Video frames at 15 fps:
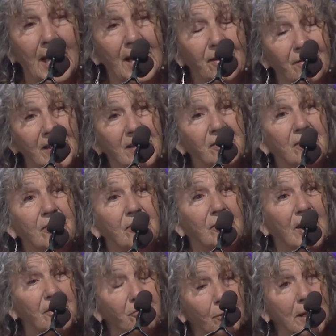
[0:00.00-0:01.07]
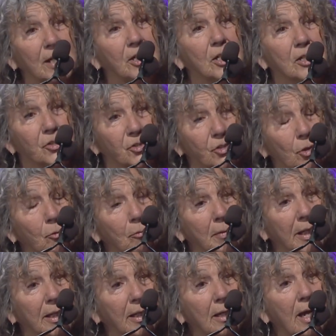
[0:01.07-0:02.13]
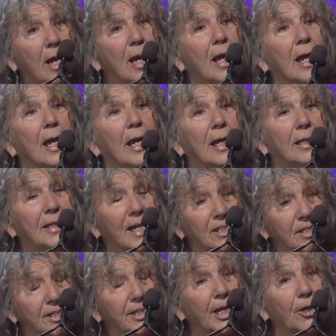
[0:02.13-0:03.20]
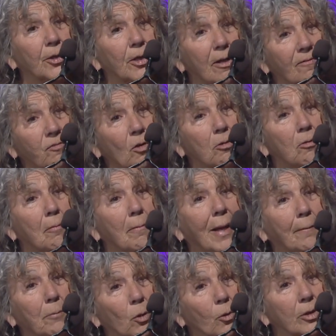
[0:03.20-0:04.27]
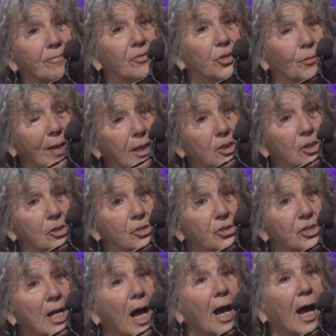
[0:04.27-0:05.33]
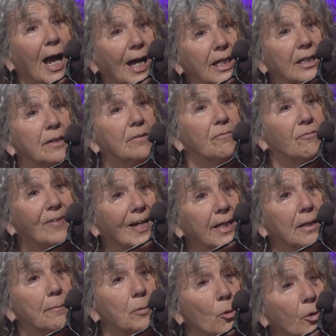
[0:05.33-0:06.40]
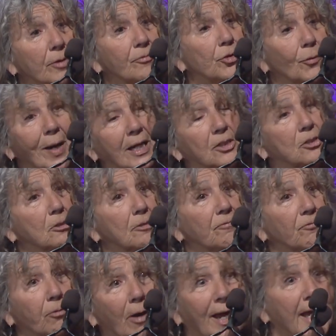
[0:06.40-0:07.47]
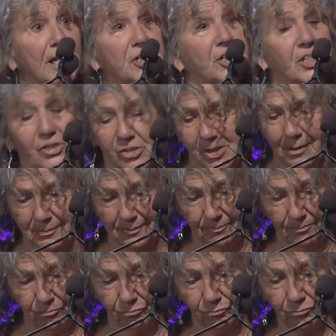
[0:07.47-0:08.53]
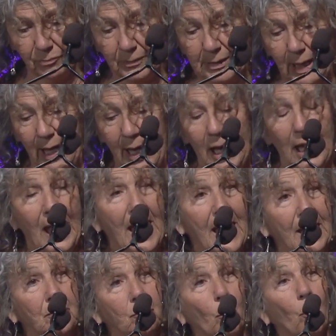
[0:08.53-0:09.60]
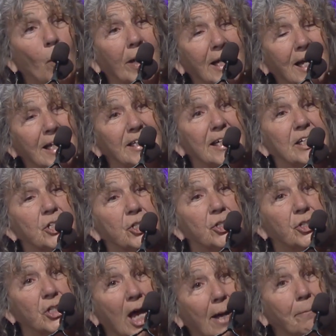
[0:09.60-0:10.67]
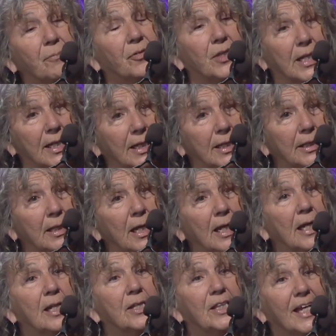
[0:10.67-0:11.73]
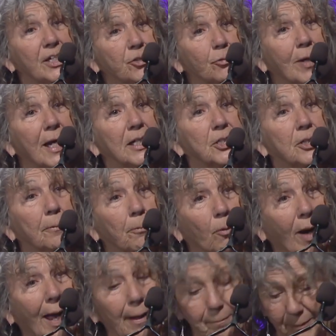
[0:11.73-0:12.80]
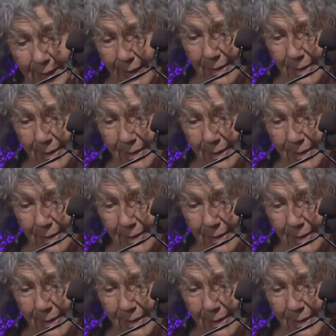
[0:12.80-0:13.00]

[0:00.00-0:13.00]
Then they threatened to sue me, and that scared off all of my board of directors. I couldn't find a board of director for ages. And when I didn't stop then, they tried to bribe me.